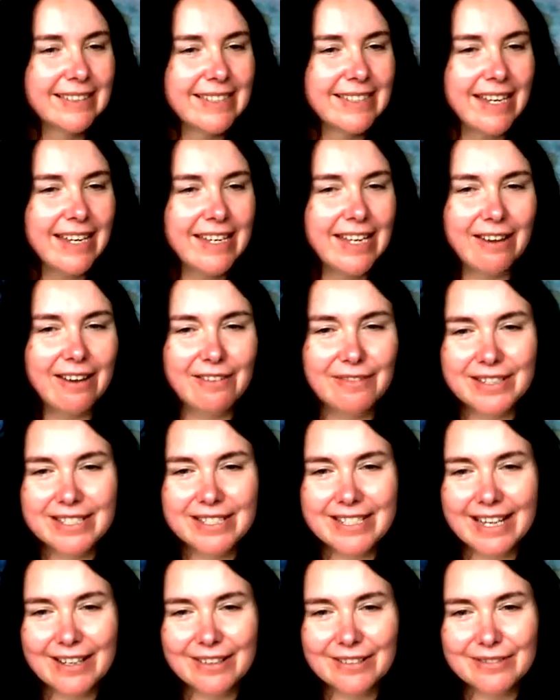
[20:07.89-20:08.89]
take care of
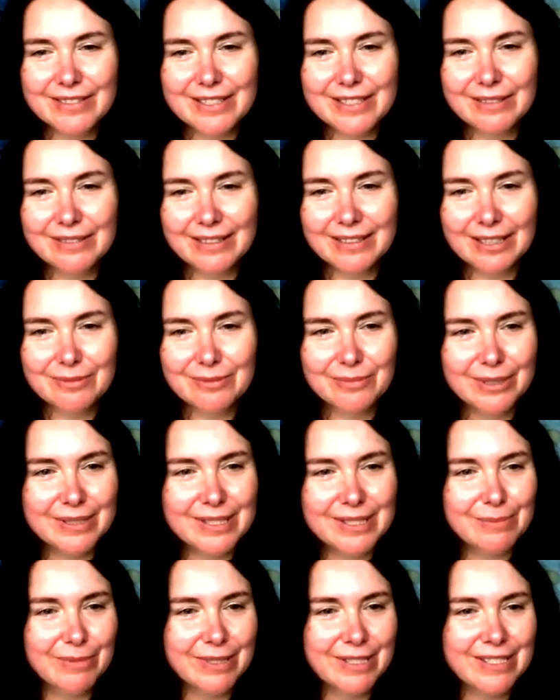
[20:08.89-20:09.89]
yourselves, and we'll
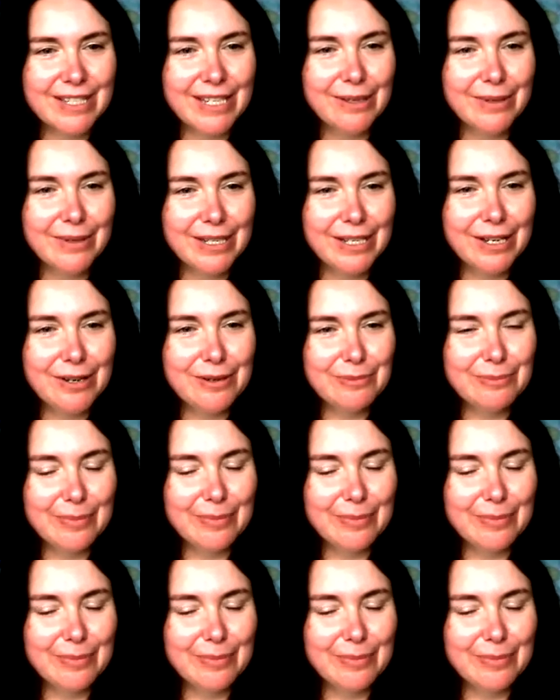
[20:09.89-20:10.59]
see you at noon.